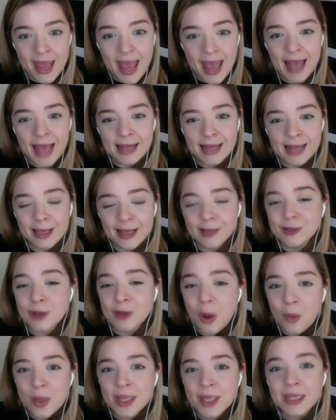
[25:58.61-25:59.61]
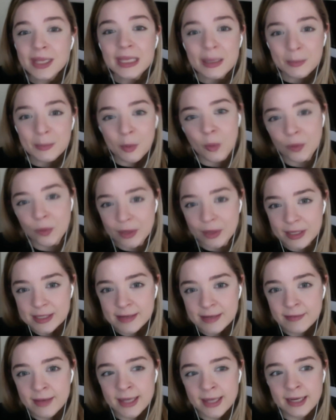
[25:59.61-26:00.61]
And like knowing the importance
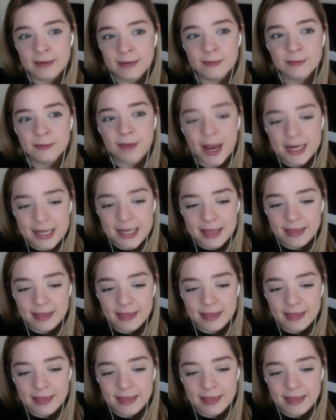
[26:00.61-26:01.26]
of it and finding